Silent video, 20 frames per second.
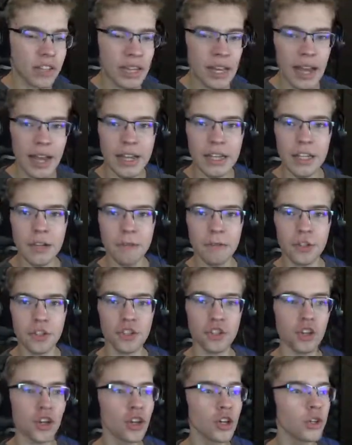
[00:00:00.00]
kind of a
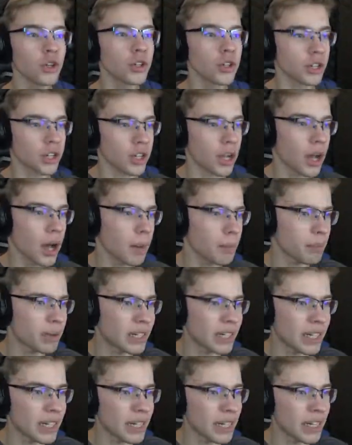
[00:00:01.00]
tuner
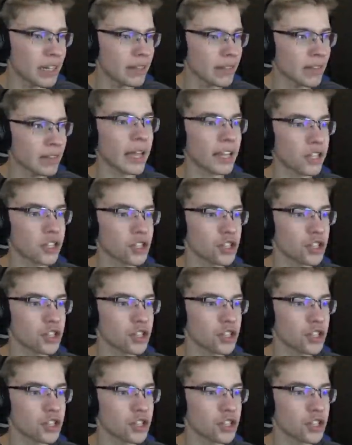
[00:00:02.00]
company like